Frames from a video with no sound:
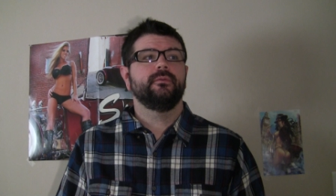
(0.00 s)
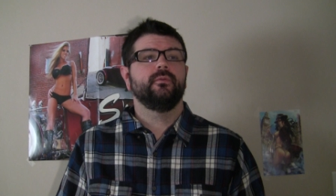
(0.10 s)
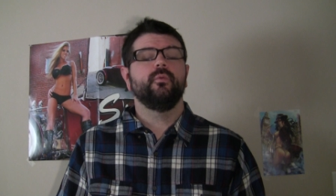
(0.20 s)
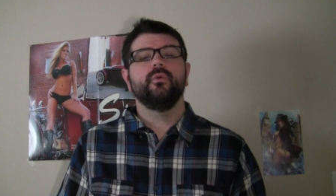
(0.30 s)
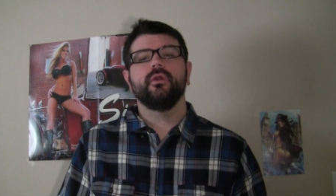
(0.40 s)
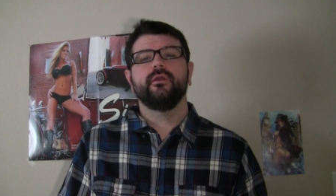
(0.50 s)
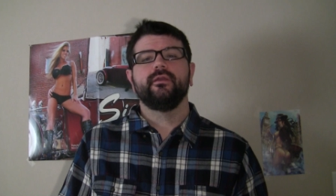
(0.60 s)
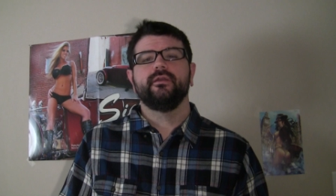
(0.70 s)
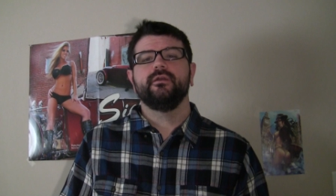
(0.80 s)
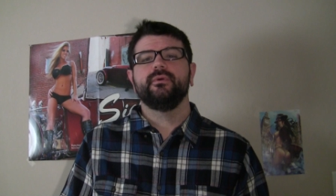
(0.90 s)

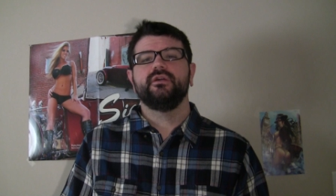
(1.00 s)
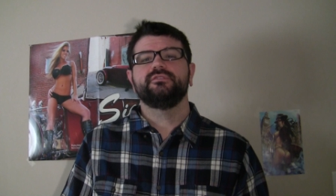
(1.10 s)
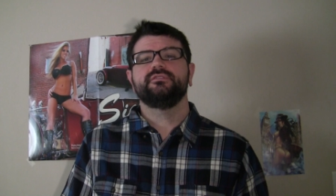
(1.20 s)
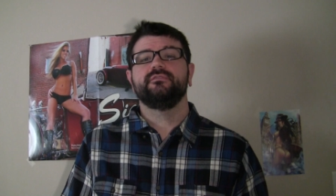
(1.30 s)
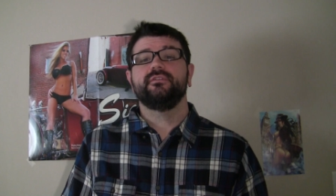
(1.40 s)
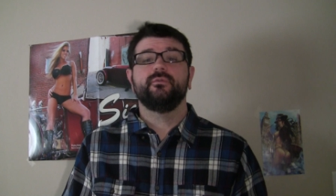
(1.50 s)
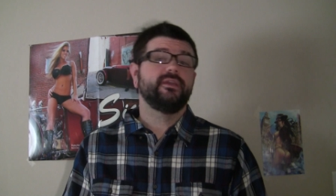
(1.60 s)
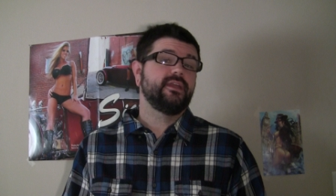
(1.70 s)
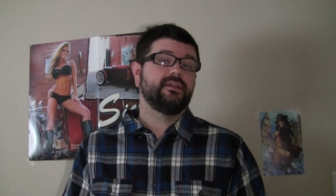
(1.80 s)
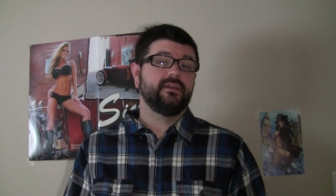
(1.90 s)
worrying about stuff that we
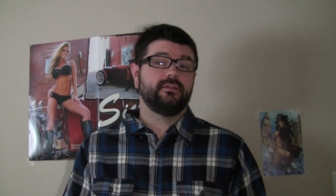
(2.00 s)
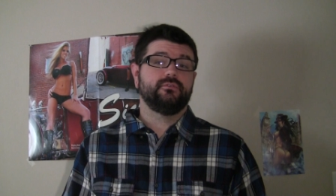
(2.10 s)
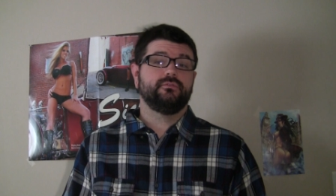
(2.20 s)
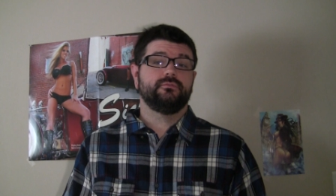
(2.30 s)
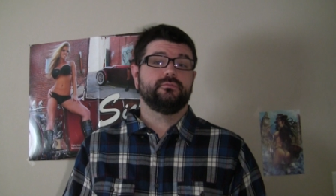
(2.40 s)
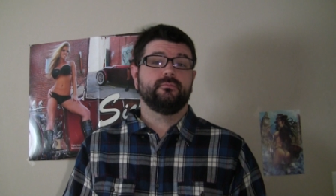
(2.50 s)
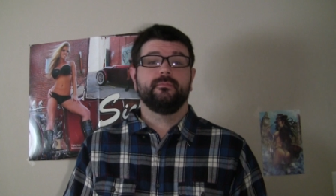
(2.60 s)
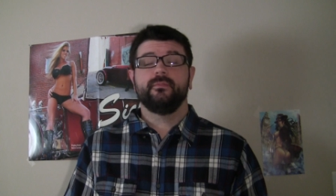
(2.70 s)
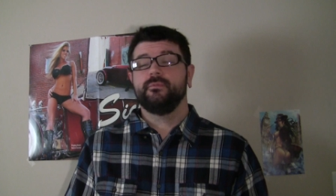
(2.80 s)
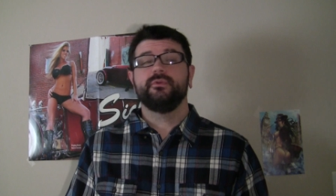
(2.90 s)
can't handle.
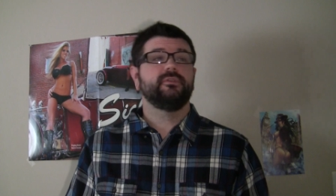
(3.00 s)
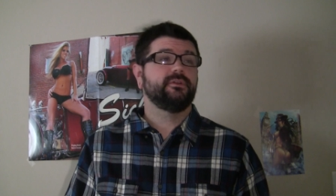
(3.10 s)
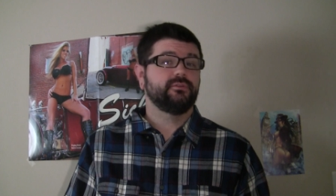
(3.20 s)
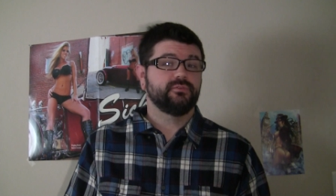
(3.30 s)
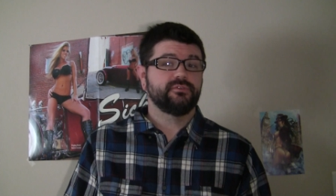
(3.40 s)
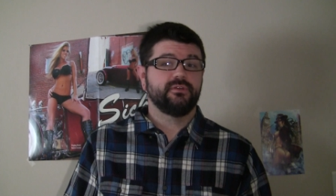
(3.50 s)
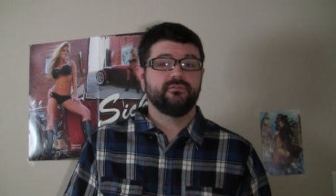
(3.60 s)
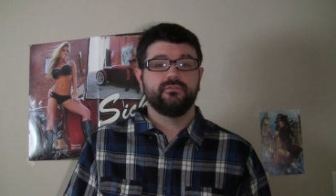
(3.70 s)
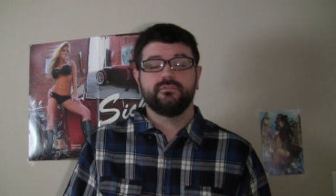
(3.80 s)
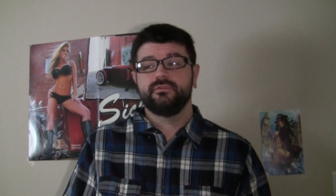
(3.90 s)
Political
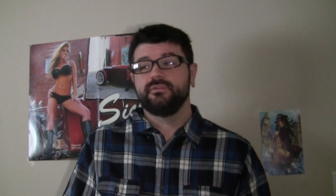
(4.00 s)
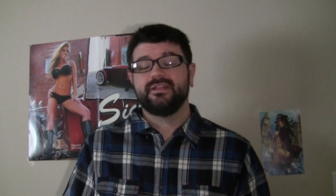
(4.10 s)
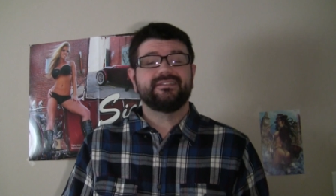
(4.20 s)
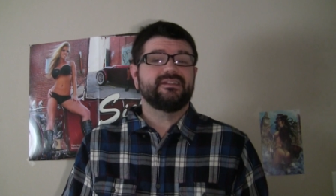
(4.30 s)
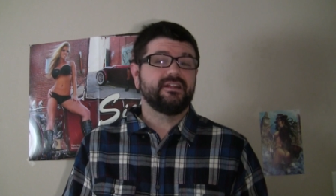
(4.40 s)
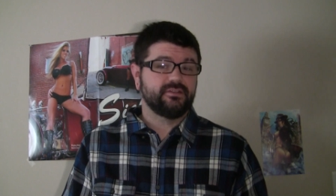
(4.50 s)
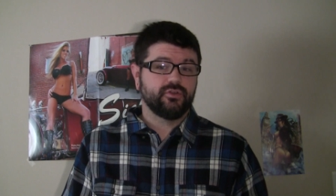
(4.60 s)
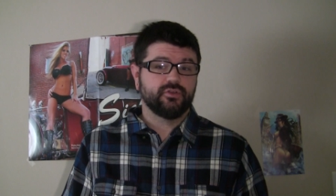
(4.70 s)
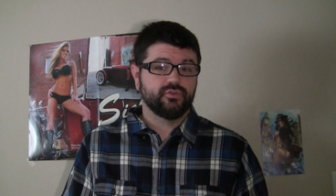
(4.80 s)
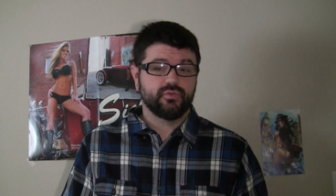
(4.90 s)
stuff. That's not in
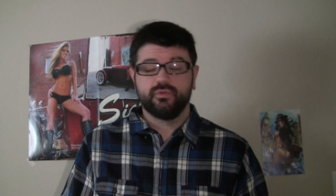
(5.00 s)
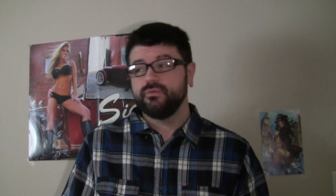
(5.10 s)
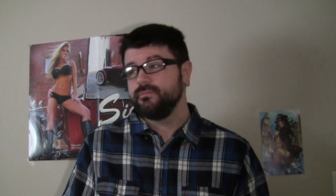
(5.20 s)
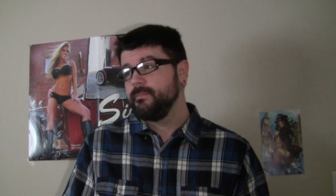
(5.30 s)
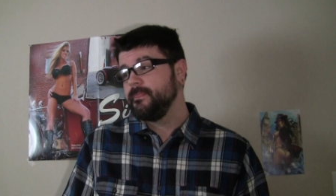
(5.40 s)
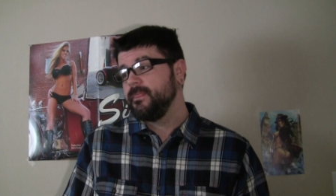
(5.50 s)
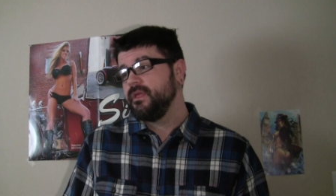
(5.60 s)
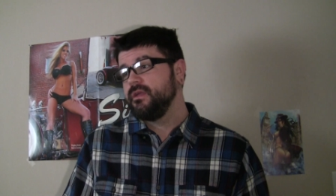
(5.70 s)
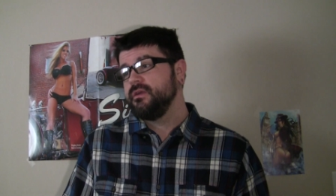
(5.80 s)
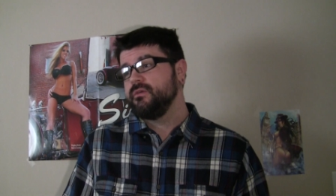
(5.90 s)
our control.
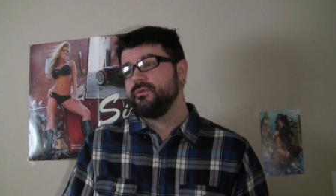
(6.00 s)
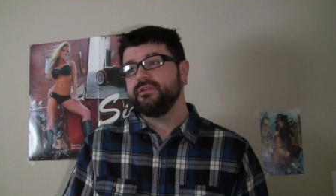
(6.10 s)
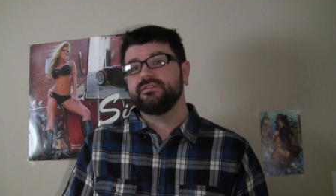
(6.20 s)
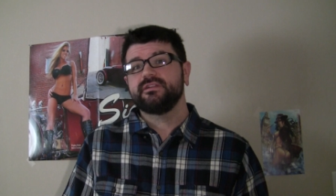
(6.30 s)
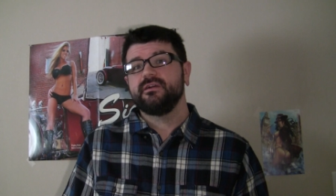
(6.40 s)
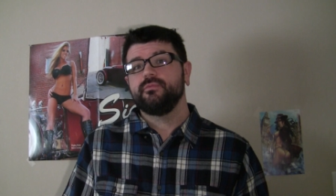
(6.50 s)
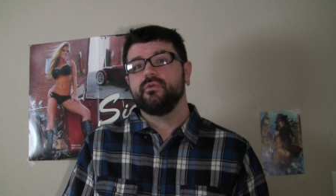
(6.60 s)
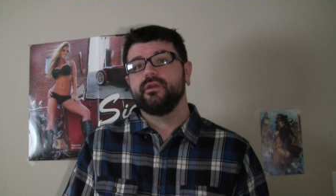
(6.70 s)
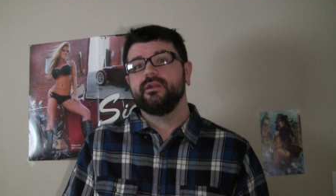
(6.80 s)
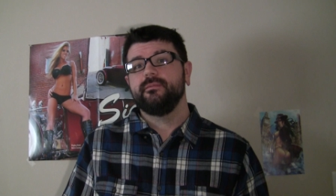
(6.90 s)
We need to stop
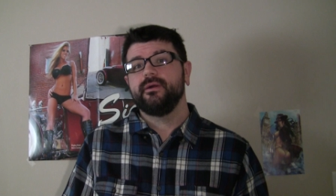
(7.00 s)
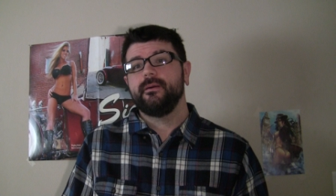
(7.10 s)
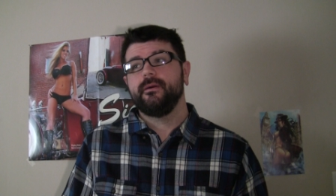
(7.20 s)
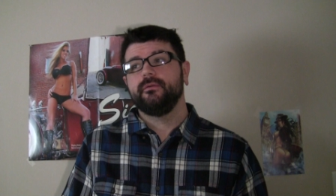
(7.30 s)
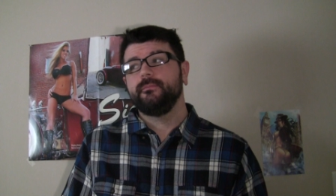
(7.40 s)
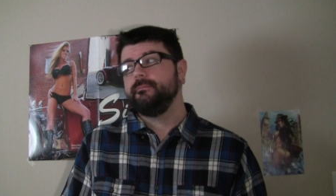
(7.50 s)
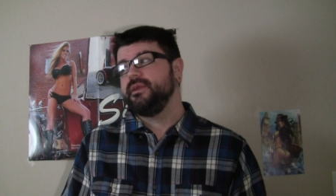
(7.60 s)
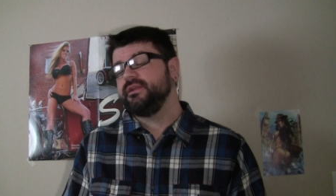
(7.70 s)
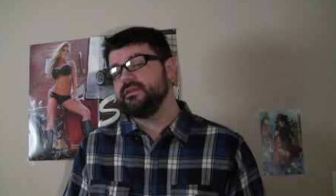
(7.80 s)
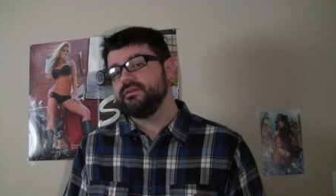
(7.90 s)
worrying about
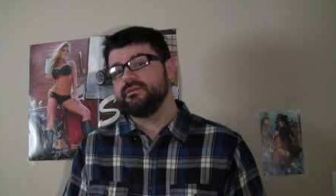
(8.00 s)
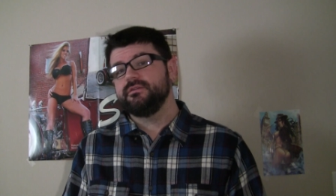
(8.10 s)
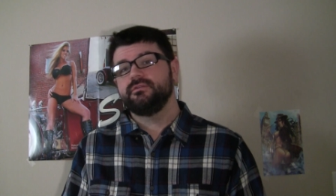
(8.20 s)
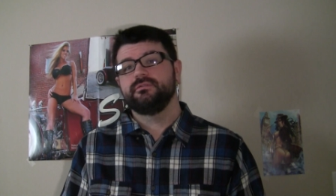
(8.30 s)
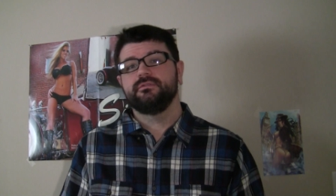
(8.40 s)
media.